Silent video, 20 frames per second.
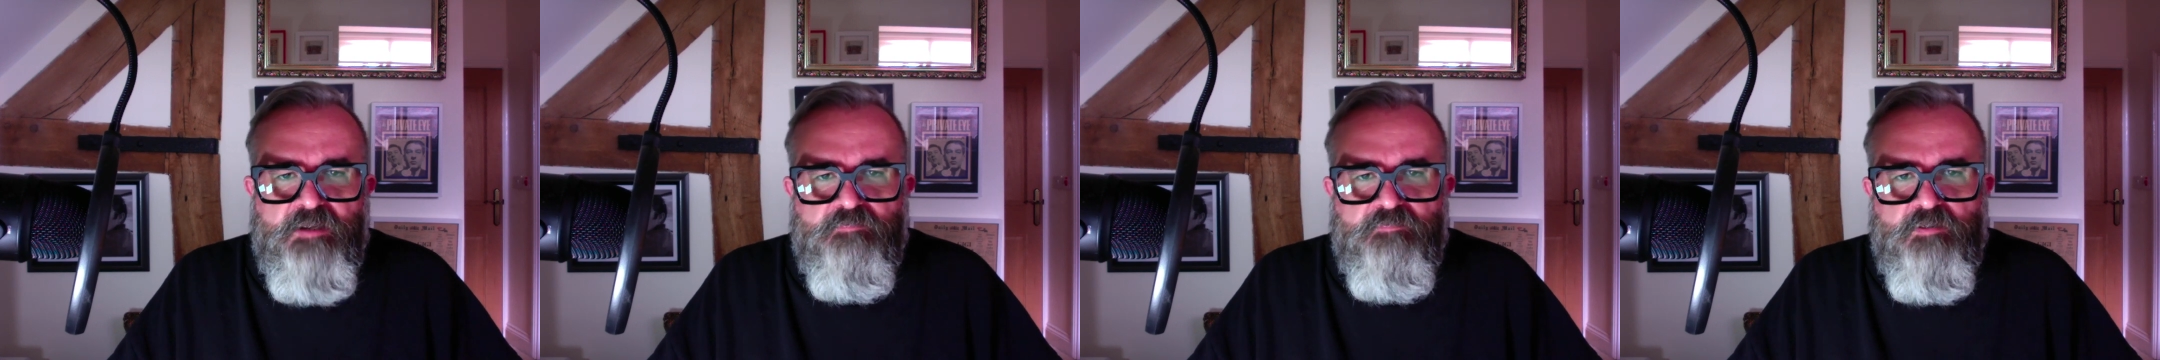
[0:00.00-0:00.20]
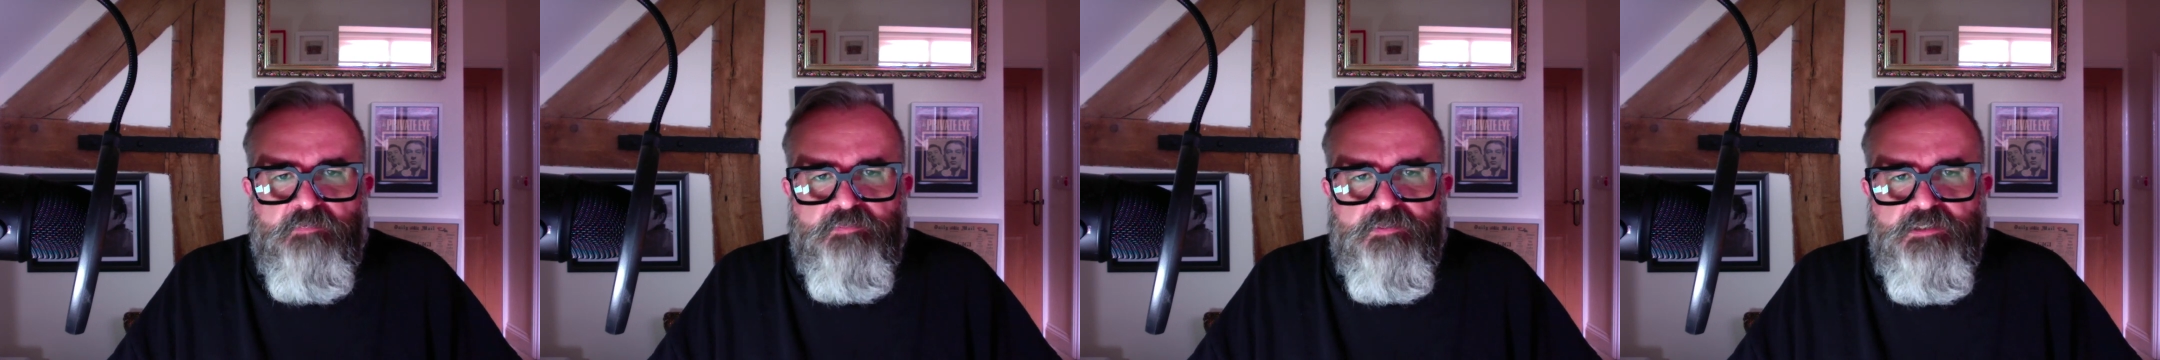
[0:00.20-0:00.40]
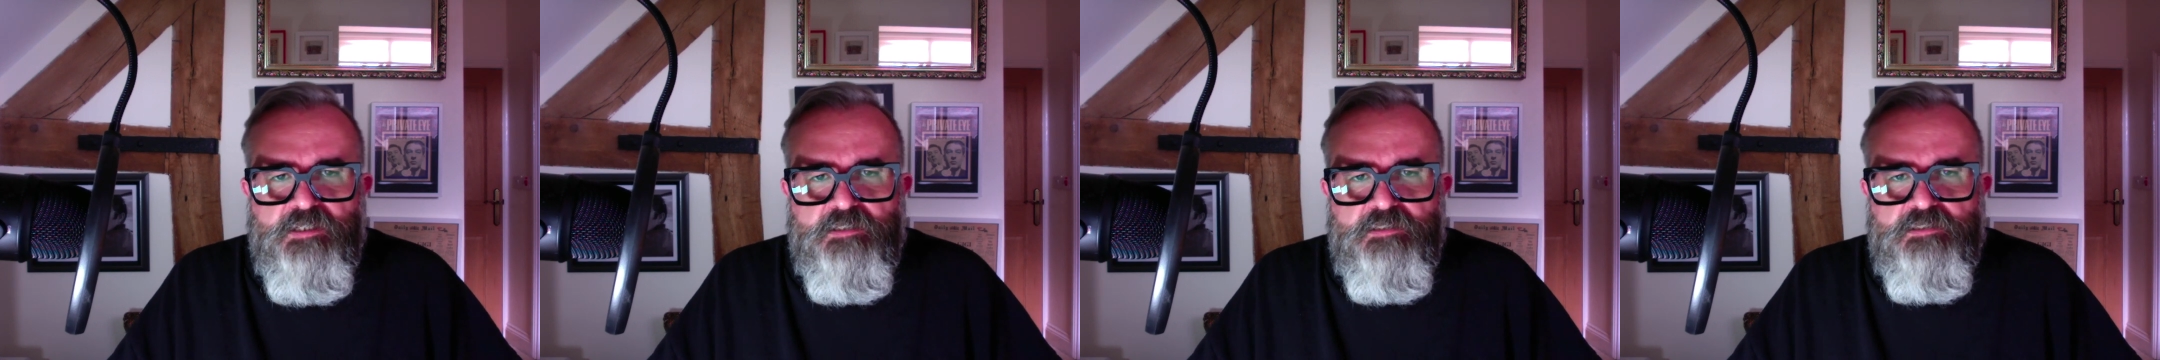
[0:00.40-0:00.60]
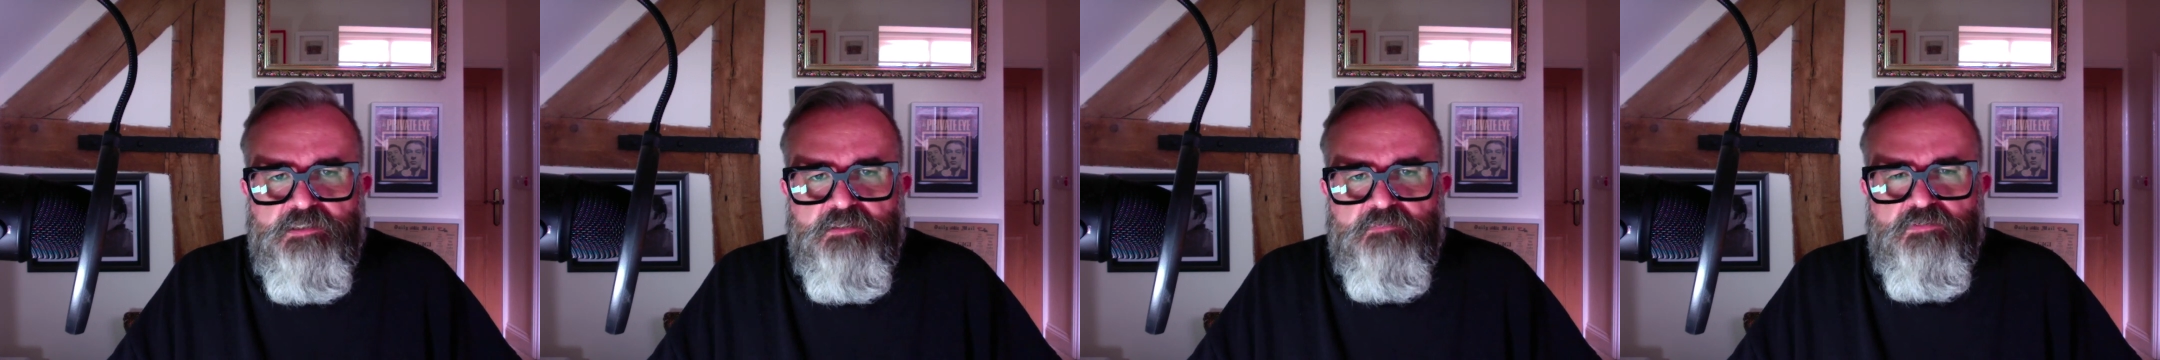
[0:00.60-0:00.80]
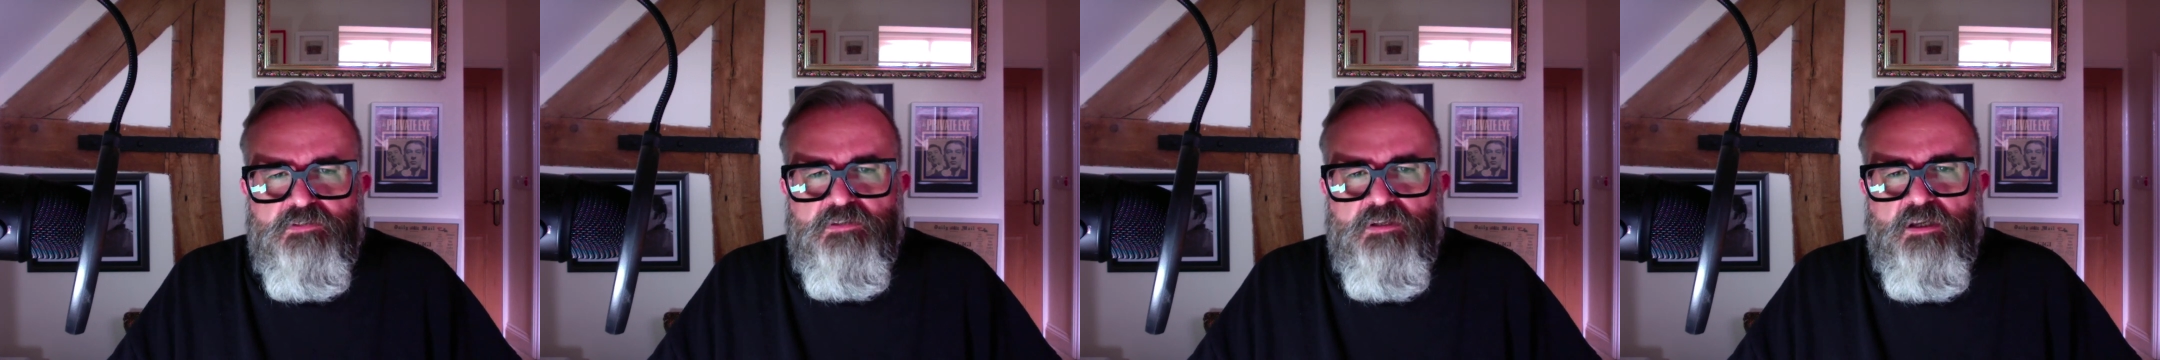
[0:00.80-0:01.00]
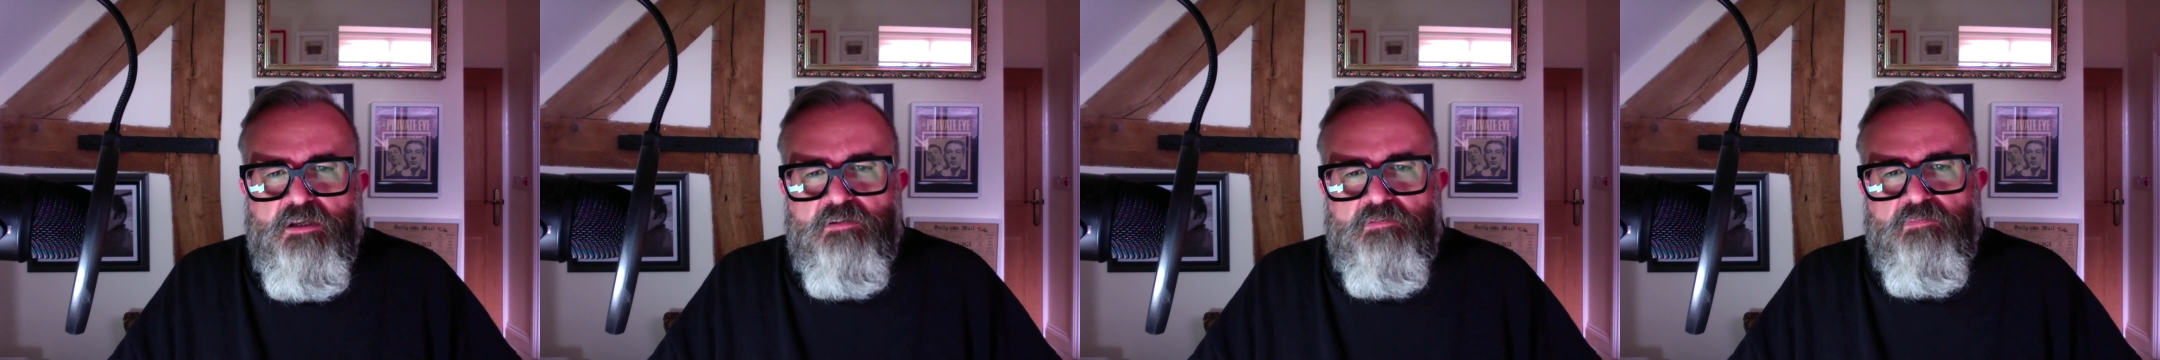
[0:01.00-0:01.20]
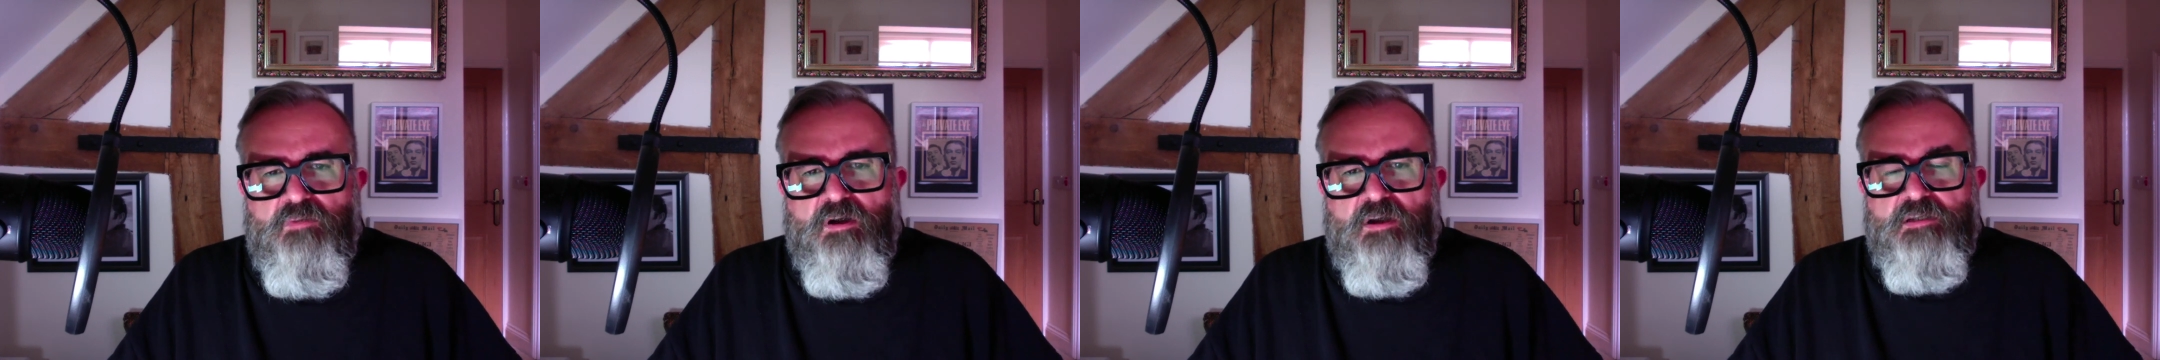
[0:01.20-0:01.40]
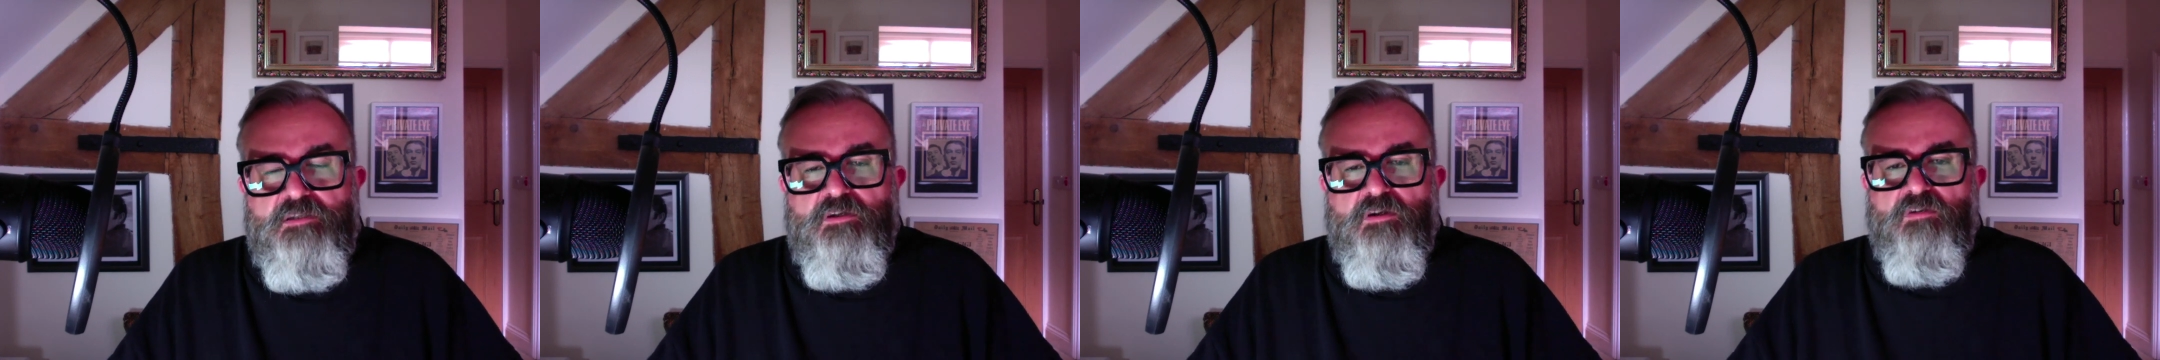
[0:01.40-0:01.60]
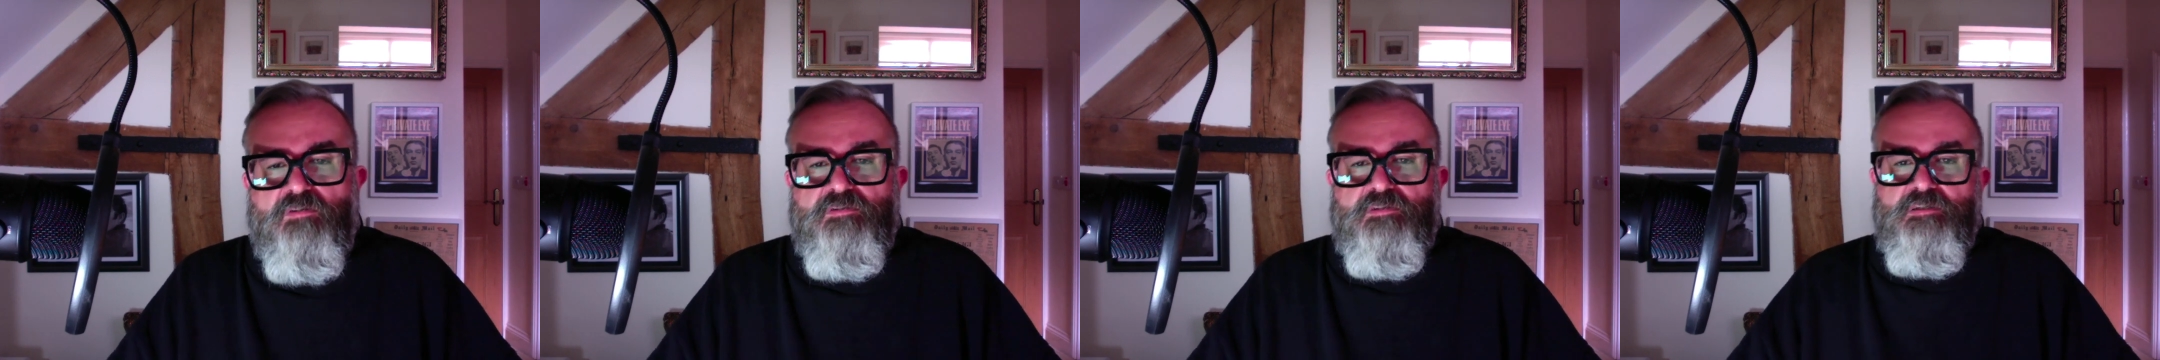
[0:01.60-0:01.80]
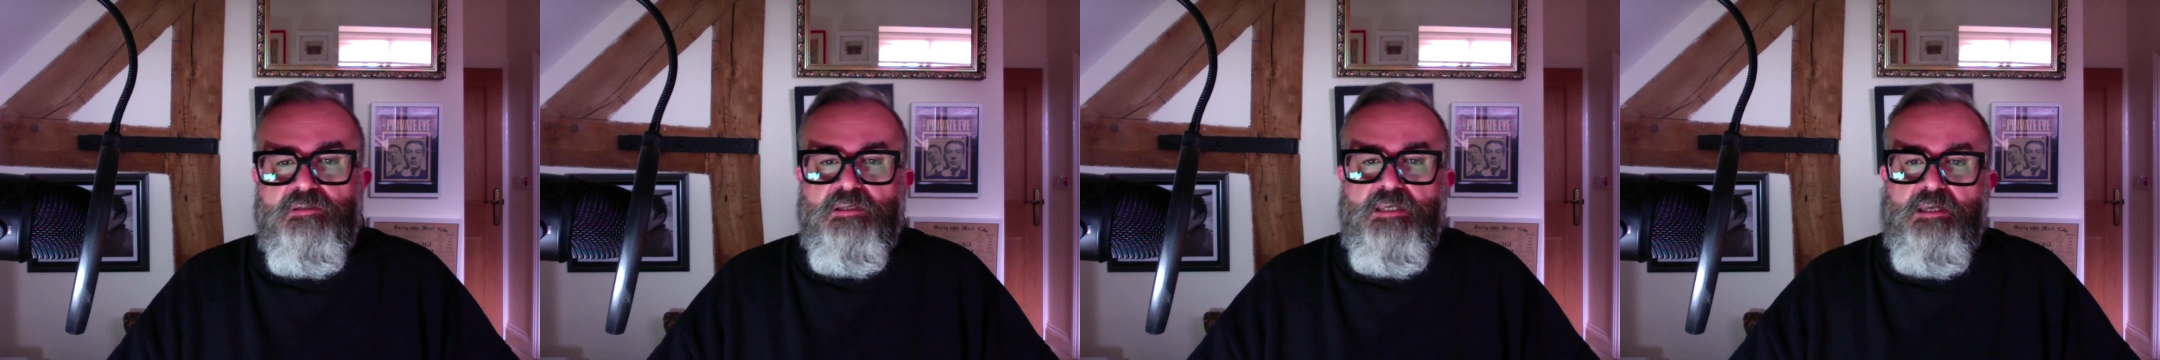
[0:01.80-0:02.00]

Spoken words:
representatives. Oh my God!